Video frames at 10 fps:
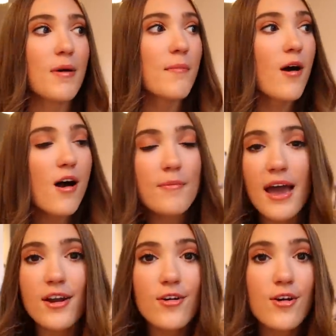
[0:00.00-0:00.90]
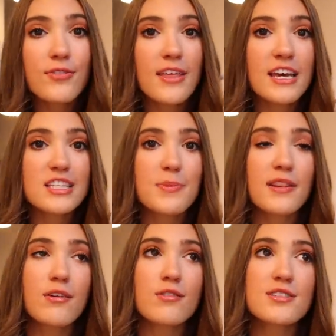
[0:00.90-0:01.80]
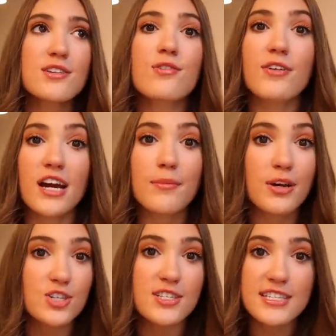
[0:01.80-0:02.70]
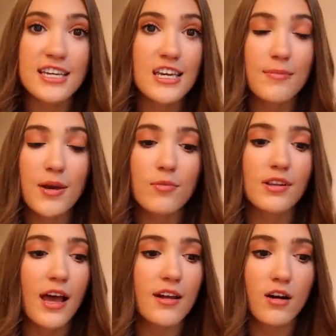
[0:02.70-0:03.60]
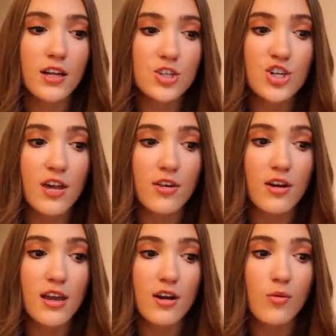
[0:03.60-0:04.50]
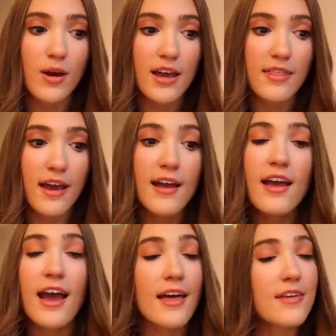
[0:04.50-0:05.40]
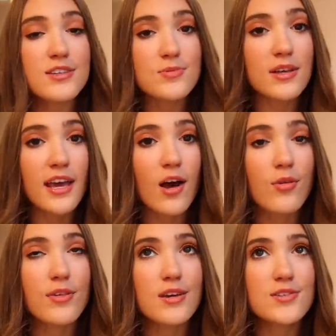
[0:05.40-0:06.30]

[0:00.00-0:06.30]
my mom had her own things, but they were still very much a team and relied on each other in a way that I think is really healthy.